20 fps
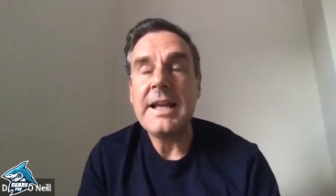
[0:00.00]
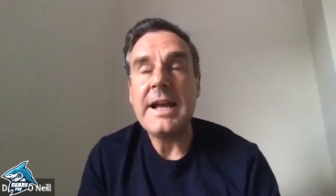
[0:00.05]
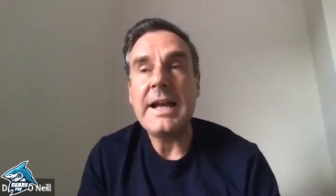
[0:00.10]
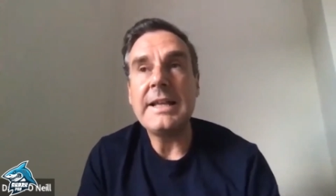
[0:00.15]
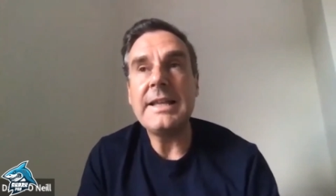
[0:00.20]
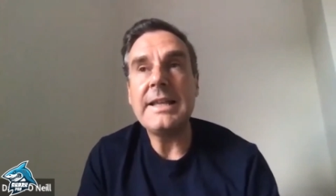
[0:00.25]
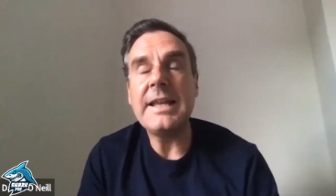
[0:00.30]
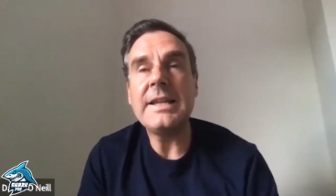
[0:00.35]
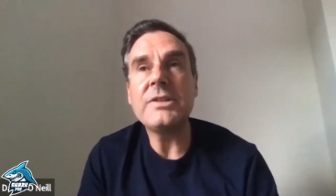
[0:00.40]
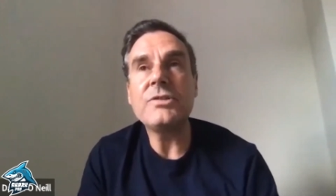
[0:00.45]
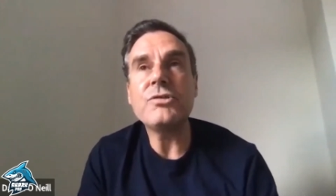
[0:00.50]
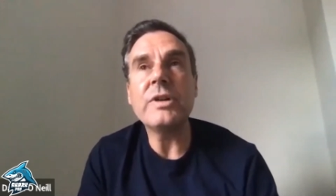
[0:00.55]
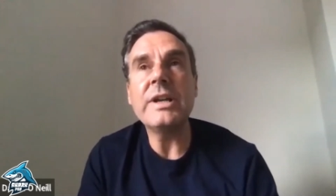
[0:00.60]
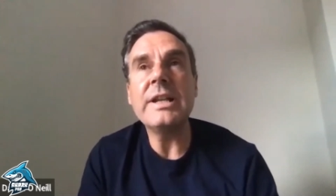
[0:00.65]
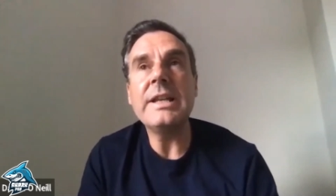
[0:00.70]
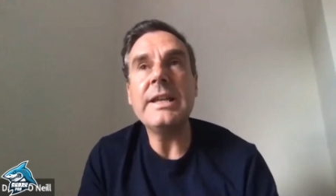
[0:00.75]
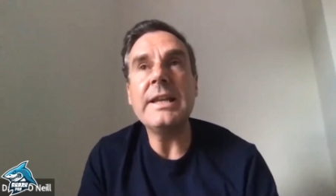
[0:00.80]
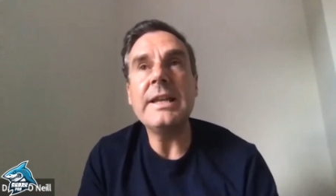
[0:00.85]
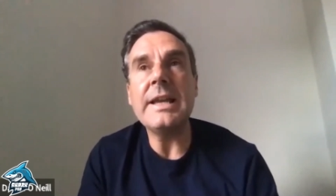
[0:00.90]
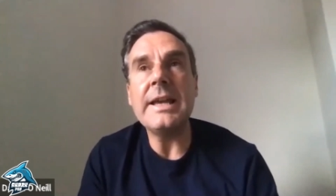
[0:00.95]
And then it's
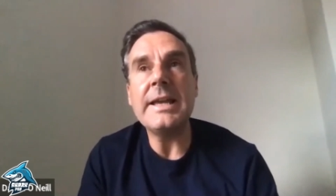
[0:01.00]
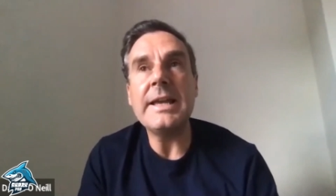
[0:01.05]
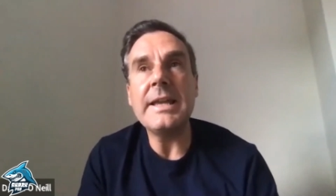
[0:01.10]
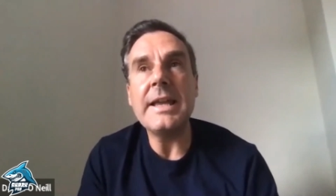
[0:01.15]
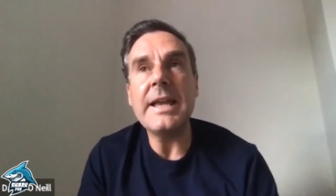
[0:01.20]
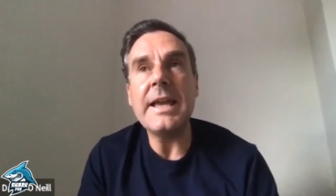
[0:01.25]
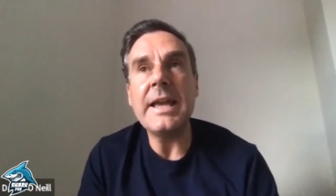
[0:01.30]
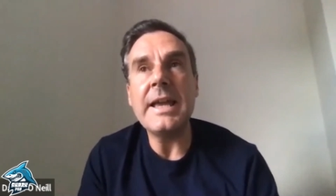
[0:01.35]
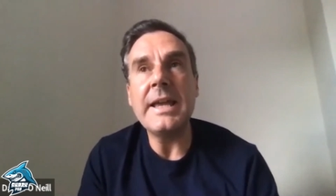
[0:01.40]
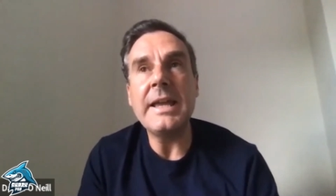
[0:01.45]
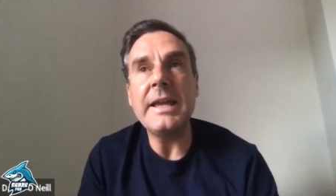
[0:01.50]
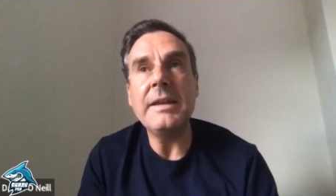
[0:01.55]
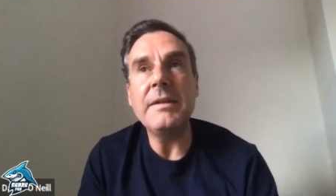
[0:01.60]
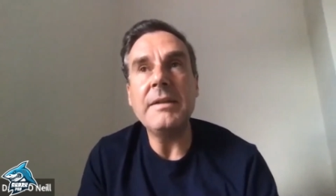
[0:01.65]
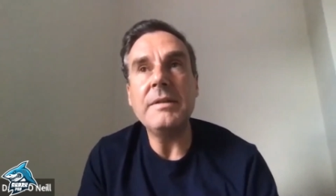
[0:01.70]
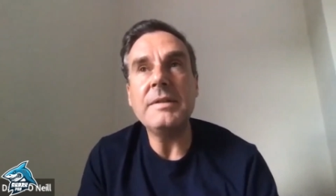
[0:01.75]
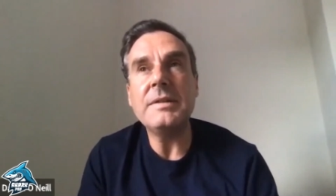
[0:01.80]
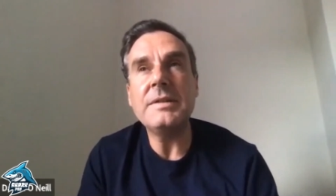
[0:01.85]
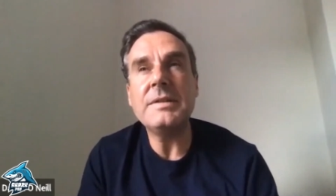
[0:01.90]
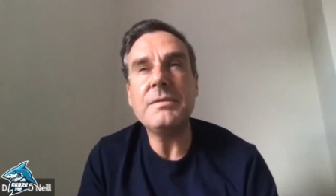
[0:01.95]
really a
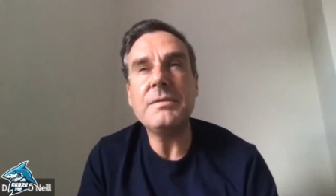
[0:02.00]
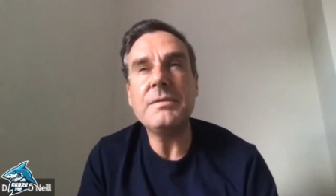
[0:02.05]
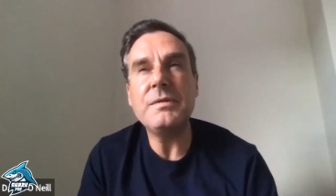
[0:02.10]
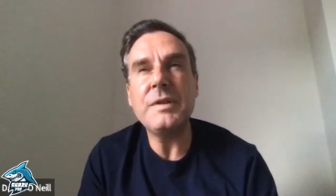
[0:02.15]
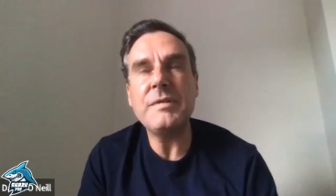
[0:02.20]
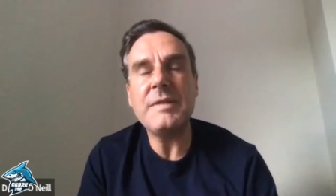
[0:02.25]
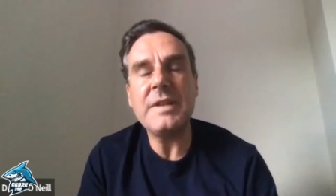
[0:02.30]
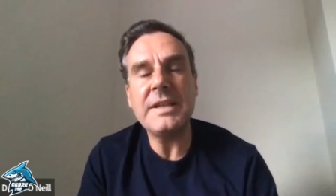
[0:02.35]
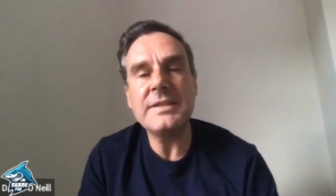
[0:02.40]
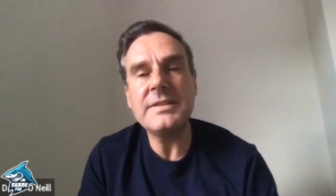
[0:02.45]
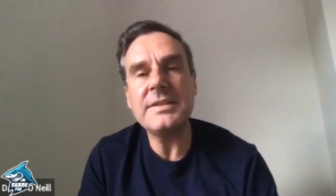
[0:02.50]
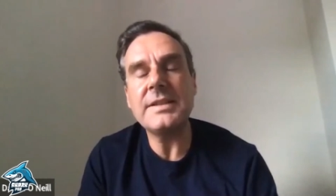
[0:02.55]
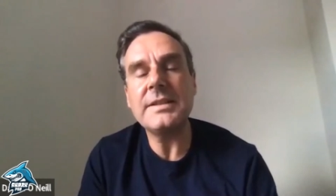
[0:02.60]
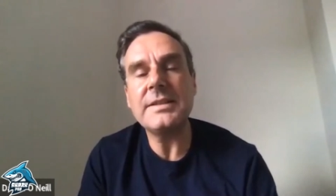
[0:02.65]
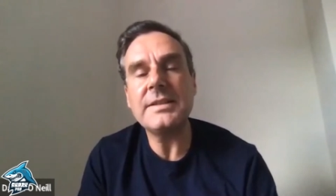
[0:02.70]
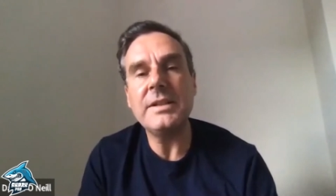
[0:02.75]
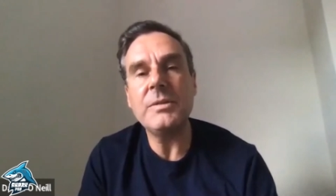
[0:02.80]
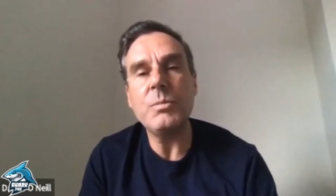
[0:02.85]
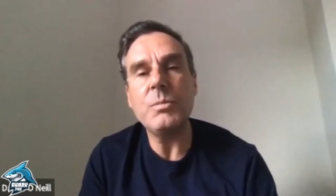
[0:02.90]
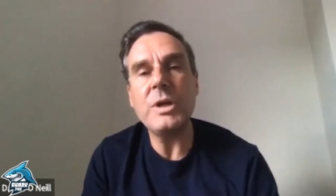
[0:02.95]
a 15
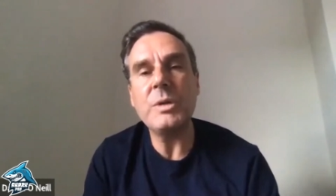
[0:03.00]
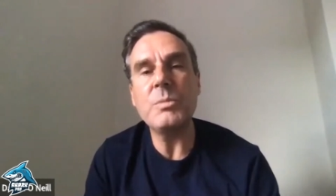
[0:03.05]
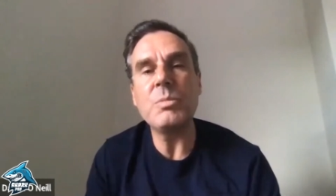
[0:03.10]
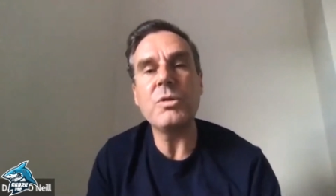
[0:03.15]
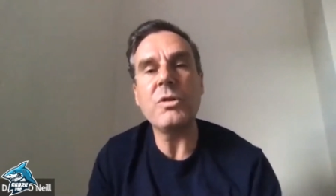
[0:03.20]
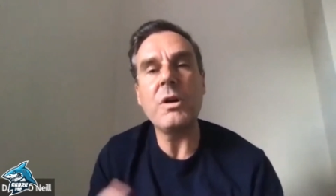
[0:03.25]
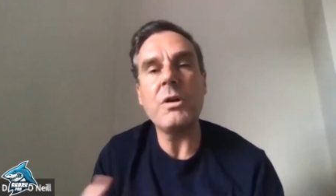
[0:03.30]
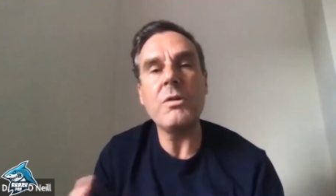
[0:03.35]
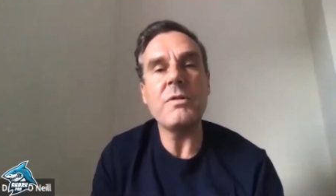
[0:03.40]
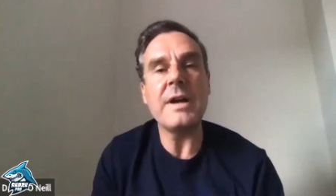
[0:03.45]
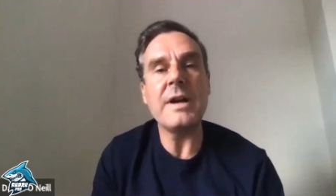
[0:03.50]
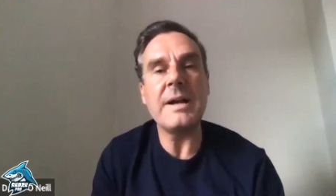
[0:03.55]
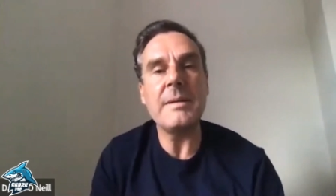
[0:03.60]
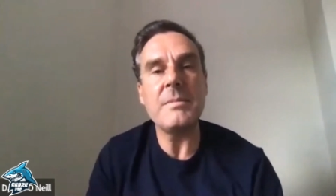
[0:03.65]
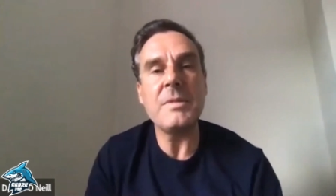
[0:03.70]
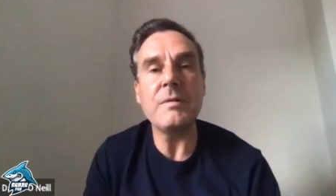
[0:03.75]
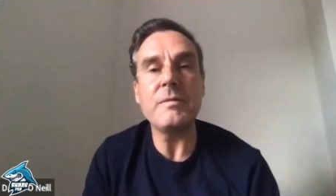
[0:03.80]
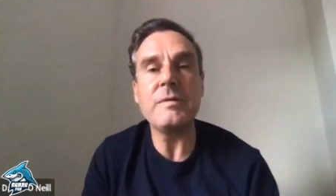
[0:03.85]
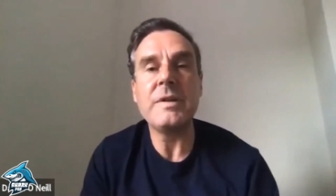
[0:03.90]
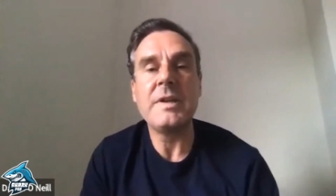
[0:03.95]
16 week
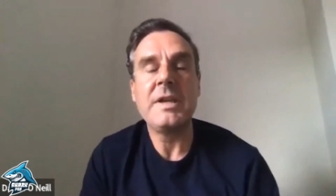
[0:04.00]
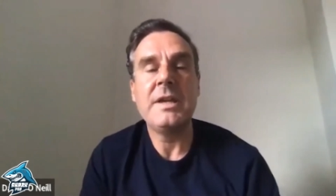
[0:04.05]
program of